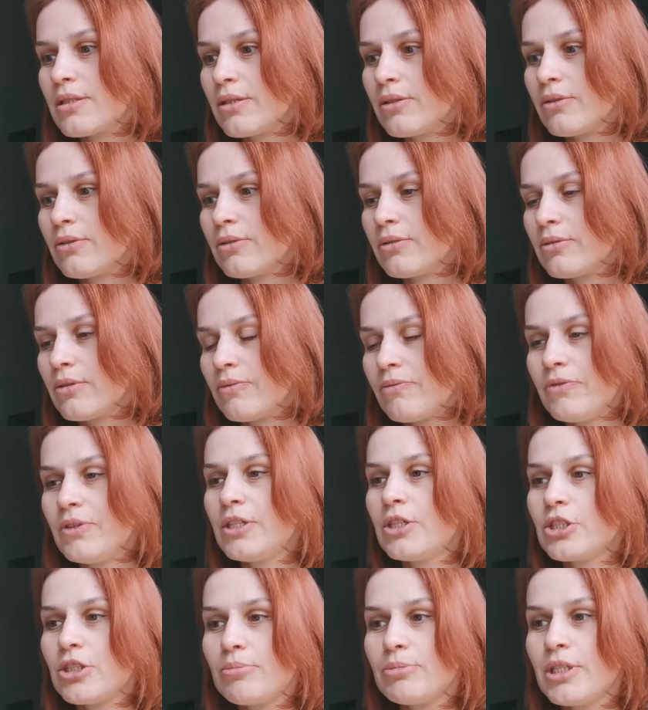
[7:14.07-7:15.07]
So
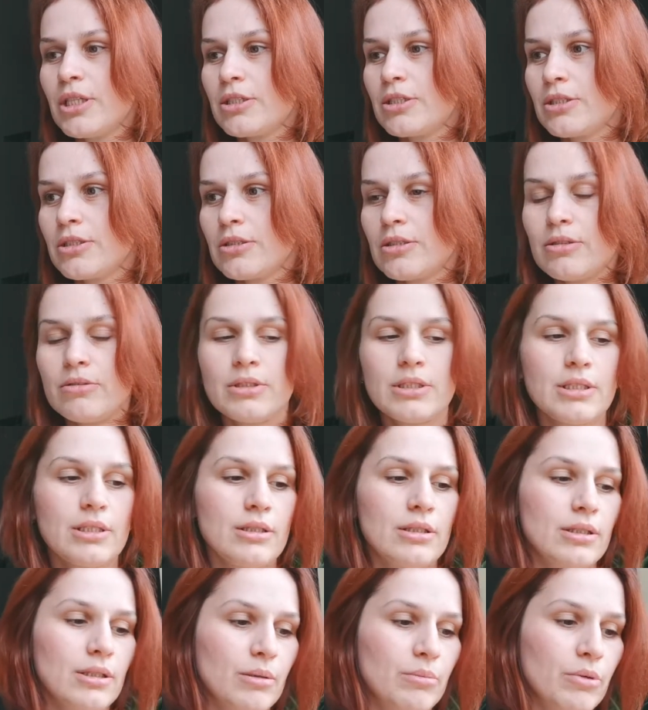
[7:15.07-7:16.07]
finished object, so it's
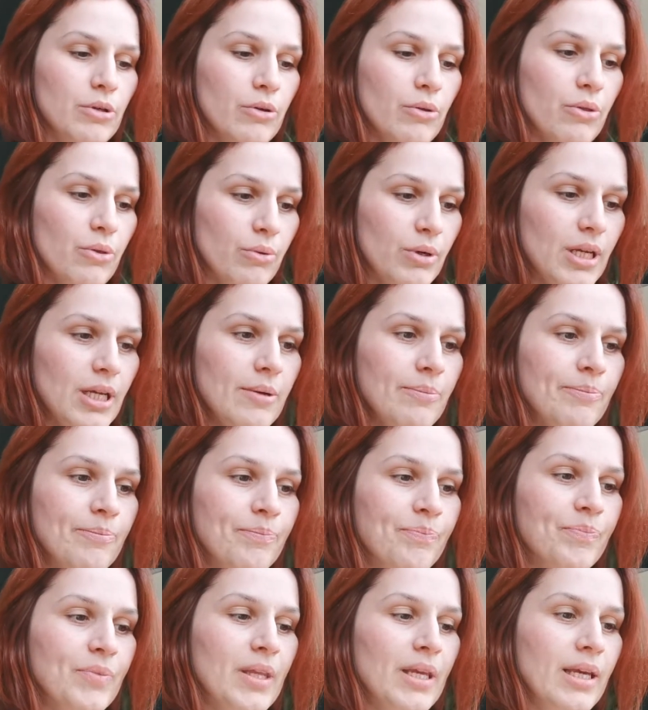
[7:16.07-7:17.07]
number three,
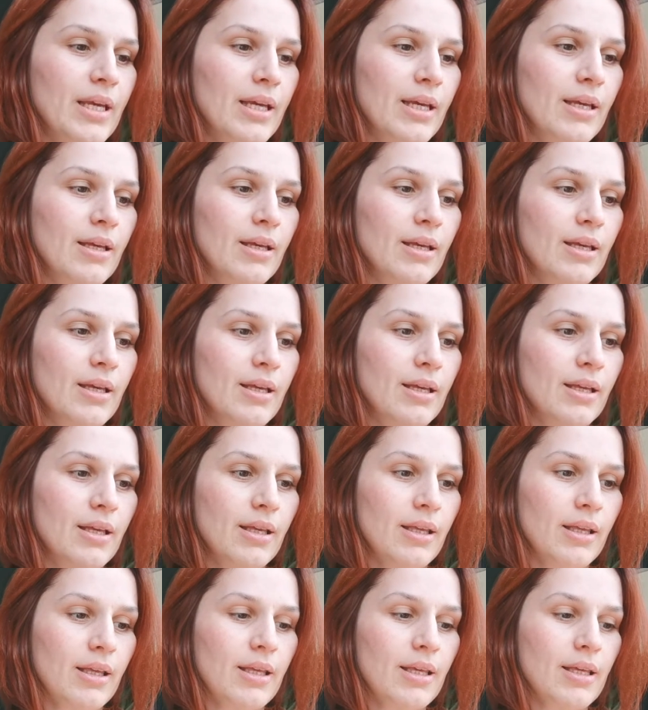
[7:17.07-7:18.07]

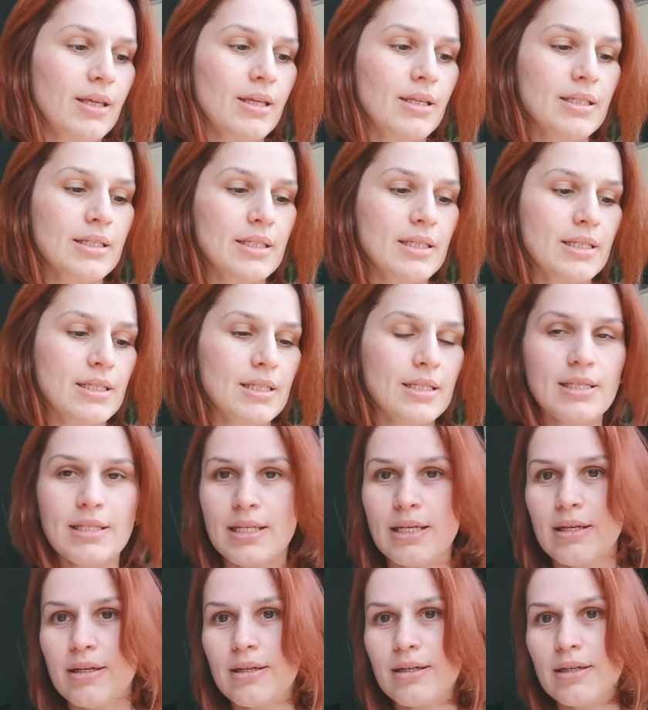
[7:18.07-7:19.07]
is,